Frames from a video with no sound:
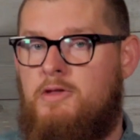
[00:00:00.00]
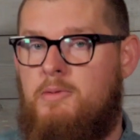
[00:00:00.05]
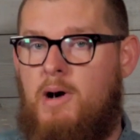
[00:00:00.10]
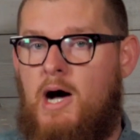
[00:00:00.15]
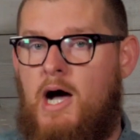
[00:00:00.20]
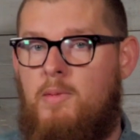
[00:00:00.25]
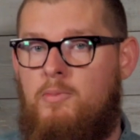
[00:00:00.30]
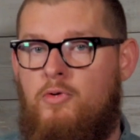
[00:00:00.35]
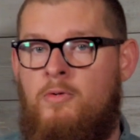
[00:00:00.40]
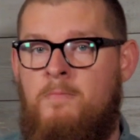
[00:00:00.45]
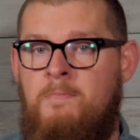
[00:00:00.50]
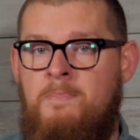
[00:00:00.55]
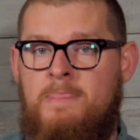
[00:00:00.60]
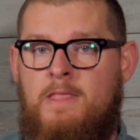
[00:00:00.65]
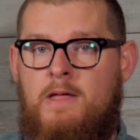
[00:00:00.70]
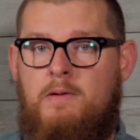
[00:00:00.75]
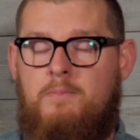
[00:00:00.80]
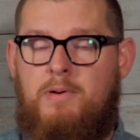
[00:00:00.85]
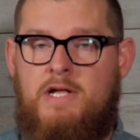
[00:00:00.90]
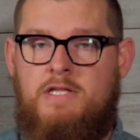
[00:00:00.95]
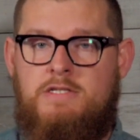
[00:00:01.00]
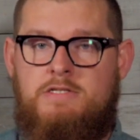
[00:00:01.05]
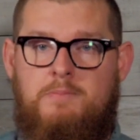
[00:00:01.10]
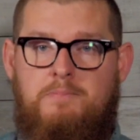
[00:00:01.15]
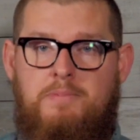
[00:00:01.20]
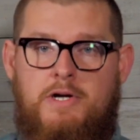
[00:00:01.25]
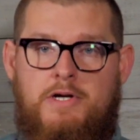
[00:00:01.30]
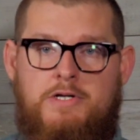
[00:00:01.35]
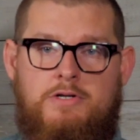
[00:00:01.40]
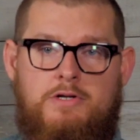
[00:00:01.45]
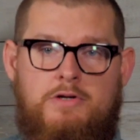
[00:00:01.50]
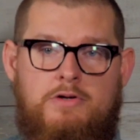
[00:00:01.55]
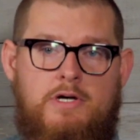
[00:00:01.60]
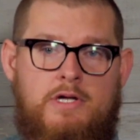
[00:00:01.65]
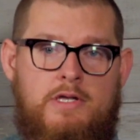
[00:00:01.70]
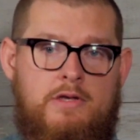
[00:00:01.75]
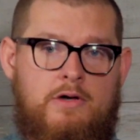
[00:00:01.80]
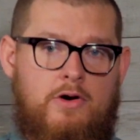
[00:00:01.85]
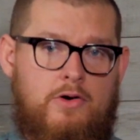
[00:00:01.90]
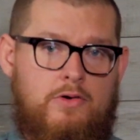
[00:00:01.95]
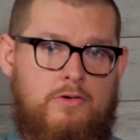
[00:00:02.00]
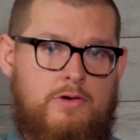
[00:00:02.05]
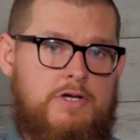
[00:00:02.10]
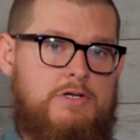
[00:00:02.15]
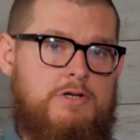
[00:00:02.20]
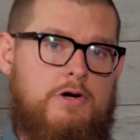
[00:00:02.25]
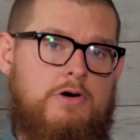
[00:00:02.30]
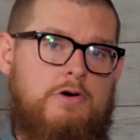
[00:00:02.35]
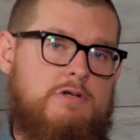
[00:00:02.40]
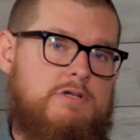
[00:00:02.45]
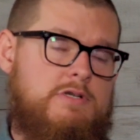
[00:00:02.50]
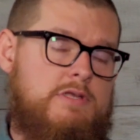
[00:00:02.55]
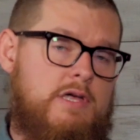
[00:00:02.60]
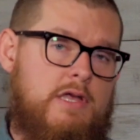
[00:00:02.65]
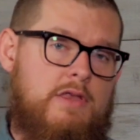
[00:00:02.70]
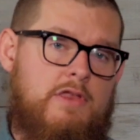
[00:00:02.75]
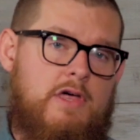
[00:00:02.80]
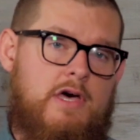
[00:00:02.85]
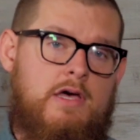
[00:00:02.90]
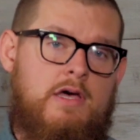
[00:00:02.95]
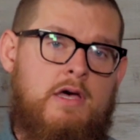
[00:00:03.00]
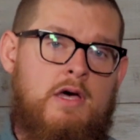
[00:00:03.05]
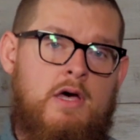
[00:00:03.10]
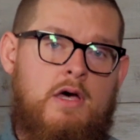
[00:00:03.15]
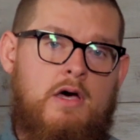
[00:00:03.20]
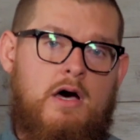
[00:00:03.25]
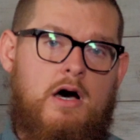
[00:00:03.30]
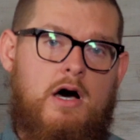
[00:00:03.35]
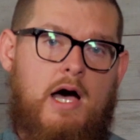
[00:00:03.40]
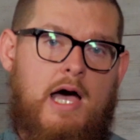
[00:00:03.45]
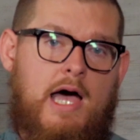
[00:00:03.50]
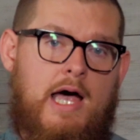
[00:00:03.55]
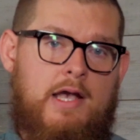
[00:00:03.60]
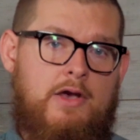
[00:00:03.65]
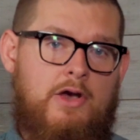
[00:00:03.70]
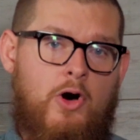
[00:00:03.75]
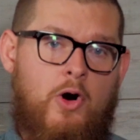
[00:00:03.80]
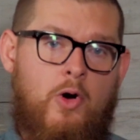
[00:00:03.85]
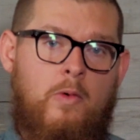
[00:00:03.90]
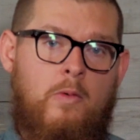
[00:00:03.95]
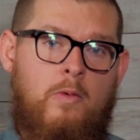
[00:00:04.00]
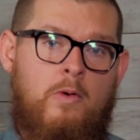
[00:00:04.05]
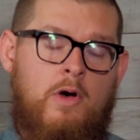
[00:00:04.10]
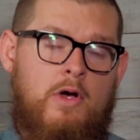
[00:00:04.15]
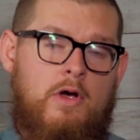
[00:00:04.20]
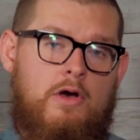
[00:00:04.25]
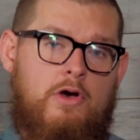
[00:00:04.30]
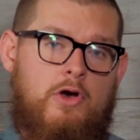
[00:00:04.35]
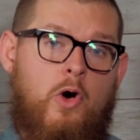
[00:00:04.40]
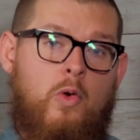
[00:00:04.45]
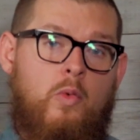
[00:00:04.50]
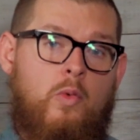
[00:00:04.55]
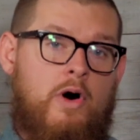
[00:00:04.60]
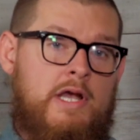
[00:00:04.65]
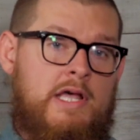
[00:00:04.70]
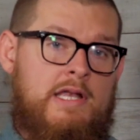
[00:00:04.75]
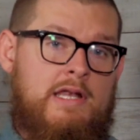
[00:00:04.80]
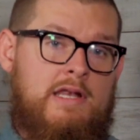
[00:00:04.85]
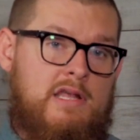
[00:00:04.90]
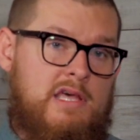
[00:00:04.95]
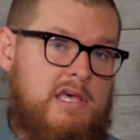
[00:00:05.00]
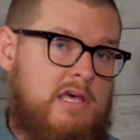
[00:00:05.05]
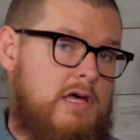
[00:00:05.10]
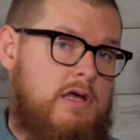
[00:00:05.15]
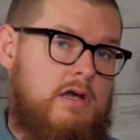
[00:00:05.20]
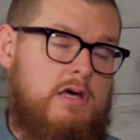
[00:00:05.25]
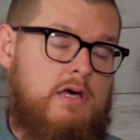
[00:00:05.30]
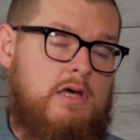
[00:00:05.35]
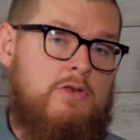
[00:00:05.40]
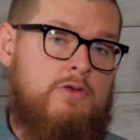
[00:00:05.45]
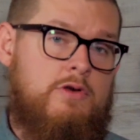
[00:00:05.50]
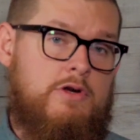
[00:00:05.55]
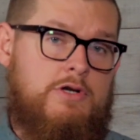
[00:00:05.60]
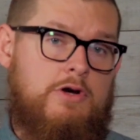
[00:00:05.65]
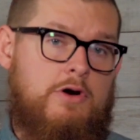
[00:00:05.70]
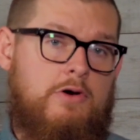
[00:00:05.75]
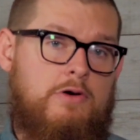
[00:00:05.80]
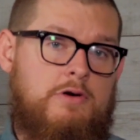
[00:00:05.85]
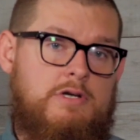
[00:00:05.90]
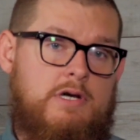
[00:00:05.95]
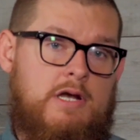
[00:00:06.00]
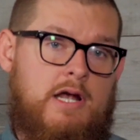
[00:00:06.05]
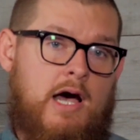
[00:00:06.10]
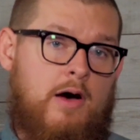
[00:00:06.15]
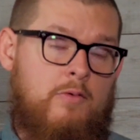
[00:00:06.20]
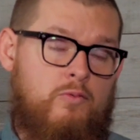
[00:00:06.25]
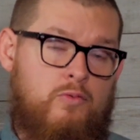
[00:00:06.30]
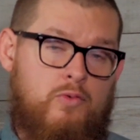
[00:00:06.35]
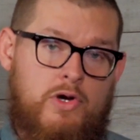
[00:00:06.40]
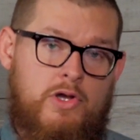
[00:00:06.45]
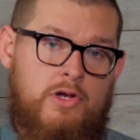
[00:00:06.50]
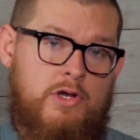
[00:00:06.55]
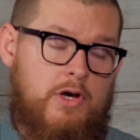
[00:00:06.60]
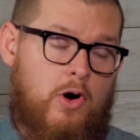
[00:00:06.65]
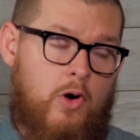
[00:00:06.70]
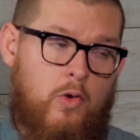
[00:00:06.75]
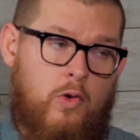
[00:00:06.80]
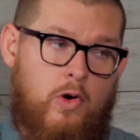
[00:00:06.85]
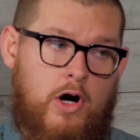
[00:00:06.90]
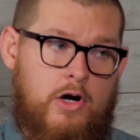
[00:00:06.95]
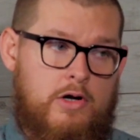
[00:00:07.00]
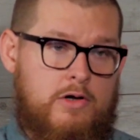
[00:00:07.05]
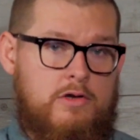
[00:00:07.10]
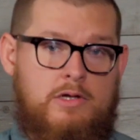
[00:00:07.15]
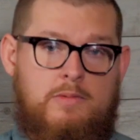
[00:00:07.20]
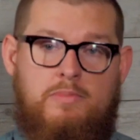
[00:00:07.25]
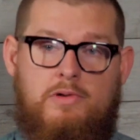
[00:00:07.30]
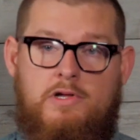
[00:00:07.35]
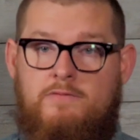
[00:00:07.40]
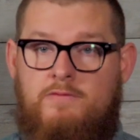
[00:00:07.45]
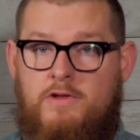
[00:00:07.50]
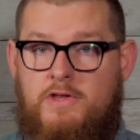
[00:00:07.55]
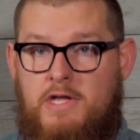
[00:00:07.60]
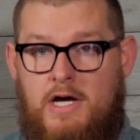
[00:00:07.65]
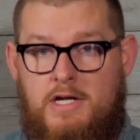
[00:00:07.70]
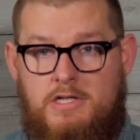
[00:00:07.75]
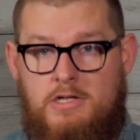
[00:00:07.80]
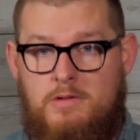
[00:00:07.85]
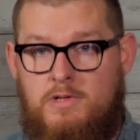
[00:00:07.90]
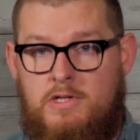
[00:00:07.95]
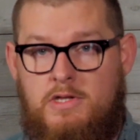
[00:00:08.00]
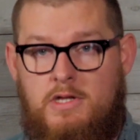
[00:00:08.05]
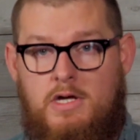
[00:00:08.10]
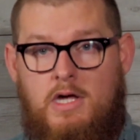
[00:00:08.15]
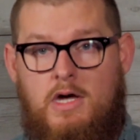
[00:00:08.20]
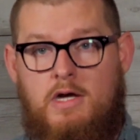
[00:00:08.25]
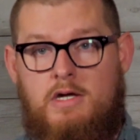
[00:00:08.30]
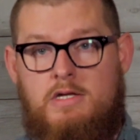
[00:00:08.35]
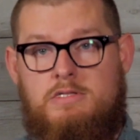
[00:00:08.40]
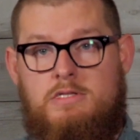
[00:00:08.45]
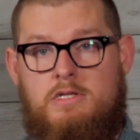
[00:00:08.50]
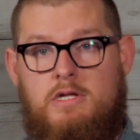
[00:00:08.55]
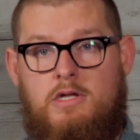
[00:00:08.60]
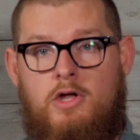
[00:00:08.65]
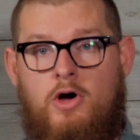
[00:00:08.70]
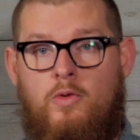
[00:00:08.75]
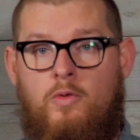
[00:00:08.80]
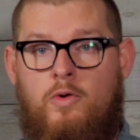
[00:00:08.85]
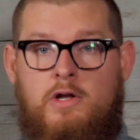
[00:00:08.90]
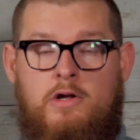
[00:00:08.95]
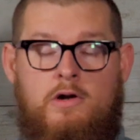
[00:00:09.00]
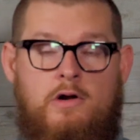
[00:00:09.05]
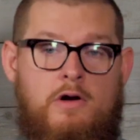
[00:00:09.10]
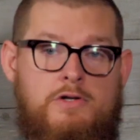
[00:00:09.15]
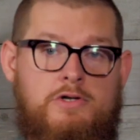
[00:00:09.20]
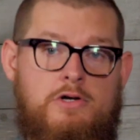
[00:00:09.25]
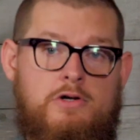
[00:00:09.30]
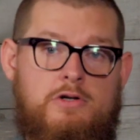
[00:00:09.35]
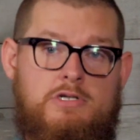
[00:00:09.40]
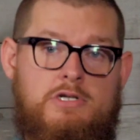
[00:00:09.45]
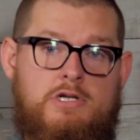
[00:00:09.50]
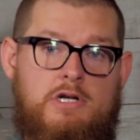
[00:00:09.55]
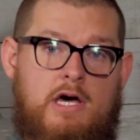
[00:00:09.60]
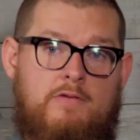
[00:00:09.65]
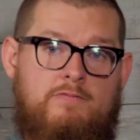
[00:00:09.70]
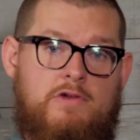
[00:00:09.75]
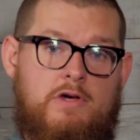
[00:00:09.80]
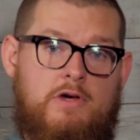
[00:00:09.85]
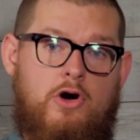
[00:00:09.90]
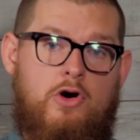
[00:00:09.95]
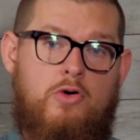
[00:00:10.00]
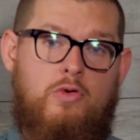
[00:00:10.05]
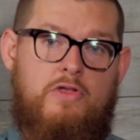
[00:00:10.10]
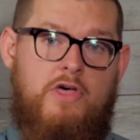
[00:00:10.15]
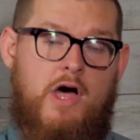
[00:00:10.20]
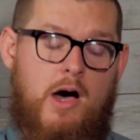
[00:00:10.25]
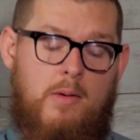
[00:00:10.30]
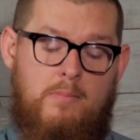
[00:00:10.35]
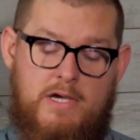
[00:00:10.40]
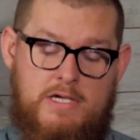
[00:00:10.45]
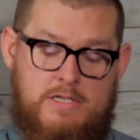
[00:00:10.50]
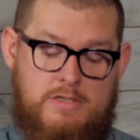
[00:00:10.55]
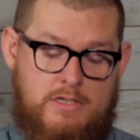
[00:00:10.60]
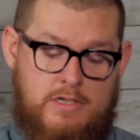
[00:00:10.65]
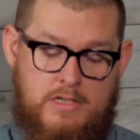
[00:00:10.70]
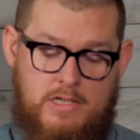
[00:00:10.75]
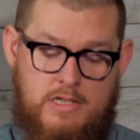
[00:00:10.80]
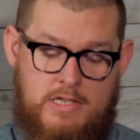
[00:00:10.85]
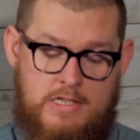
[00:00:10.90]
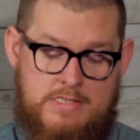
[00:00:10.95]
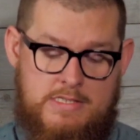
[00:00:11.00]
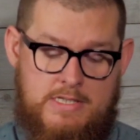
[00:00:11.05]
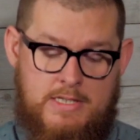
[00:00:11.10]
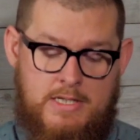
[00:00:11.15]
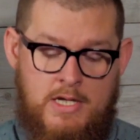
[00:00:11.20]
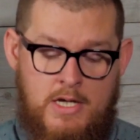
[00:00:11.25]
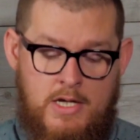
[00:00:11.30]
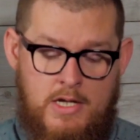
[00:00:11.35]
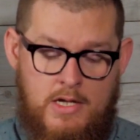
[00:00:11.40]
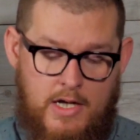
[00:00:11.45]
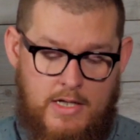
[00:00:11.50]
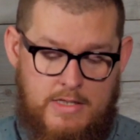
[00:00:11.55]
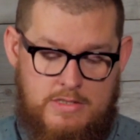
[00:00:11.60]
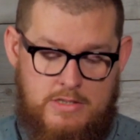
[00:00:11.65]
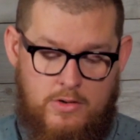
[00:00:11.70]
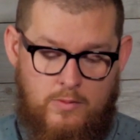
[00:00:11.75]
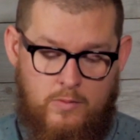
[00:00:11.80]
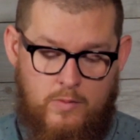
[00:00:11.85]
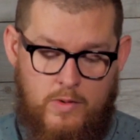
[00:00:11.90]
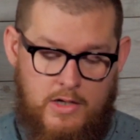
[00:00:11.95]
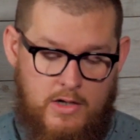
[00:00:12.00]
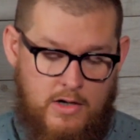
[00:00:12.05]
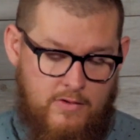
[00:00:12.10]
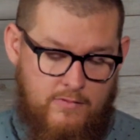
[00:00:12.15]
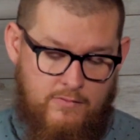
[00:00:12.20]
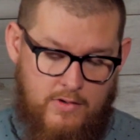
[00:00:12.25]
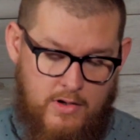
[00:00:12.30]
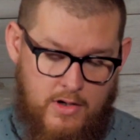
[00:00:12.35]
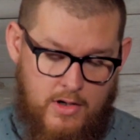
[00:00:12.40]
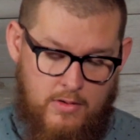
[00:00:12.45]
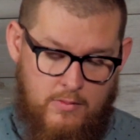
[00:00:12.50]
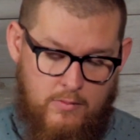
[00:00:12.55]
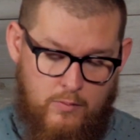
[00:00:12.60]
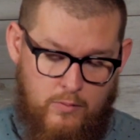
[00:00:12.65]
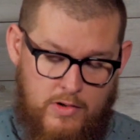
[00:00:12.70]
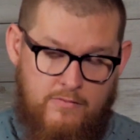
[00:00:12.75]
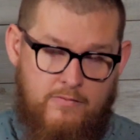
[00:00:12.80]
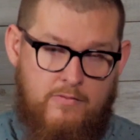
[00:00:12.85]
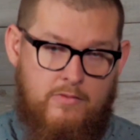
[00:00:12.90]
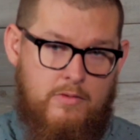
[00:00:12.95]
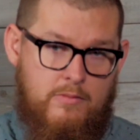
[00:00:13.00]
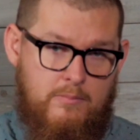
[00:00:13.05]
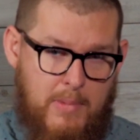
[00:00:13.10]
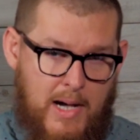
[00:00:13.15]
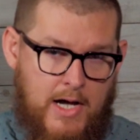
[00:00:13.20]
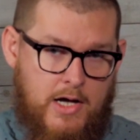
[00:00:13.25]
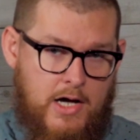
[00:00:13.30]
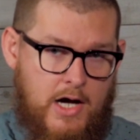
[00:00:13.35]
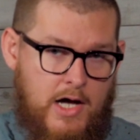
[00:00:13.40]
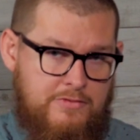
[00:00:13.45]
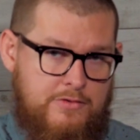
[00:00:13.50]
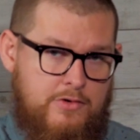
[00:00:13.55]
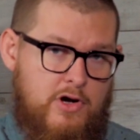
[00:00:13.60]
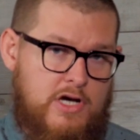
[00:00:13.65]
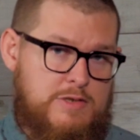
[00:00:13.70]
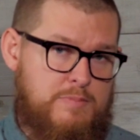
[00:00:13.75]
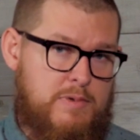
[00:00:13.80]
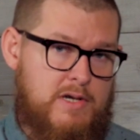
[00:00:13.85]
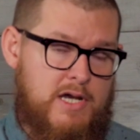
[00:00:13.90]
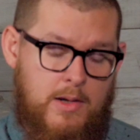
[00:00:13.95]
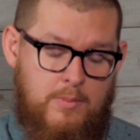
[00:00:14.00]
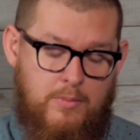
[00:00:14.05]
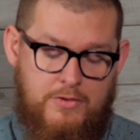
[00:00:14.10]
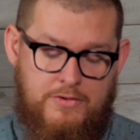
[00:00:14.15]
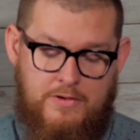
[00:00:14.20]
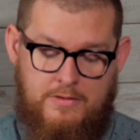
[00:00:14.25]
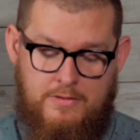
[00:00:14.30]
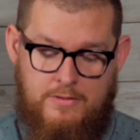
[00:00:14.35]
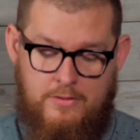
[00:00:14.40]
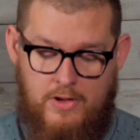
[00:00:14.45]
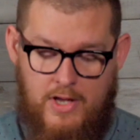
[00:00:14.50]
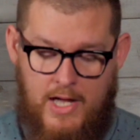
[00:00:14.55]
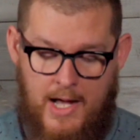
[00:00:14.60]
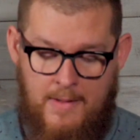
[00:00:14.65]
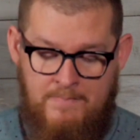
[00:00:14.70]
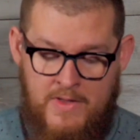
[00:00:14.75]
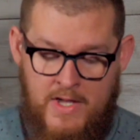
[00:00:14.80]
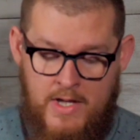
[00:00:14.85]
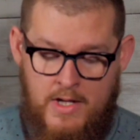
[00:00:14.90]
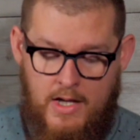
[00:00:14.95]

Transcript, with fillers: The Bible paints the picture in the early church that they uh, had no no one in need in the church, and I really wholeheartedly believe that that should be the case. That no one in our church should have to go without basic needs, and and so we have uh, we've by God's grace been able to do that.